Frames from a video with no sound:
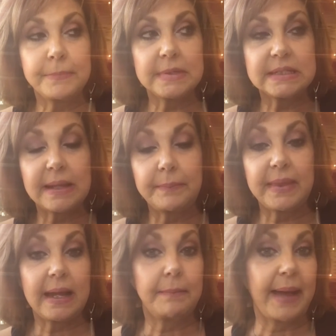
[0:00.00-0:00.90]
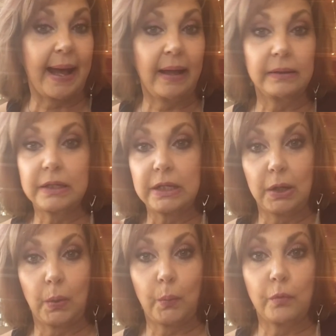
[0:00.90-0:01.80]
something about, you
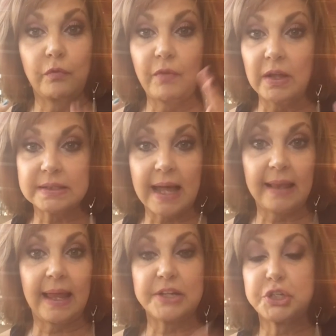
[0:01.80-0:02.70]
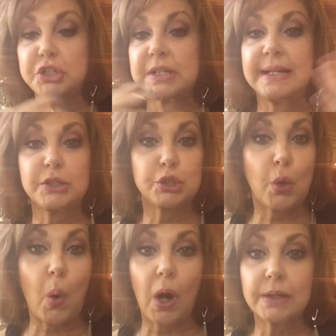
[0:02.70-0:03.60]
know, false eyelashes, and it's
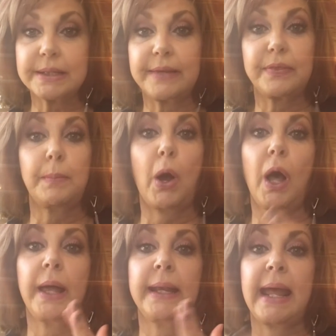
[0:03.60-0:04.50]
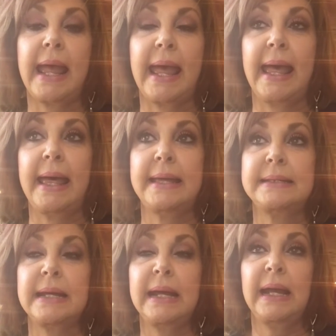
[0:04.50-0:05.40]
so hard to get them on,
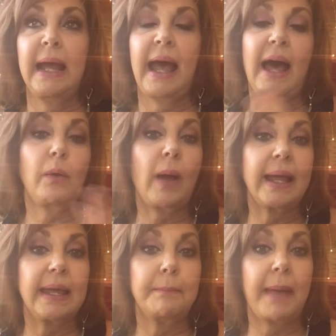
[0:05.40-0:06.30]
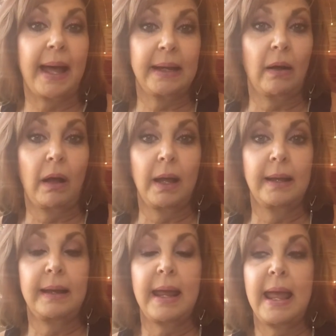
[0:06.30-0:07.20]
and how do I get mine
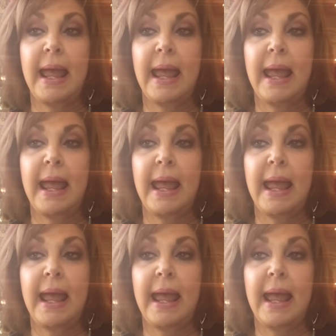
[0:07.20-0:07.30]
on?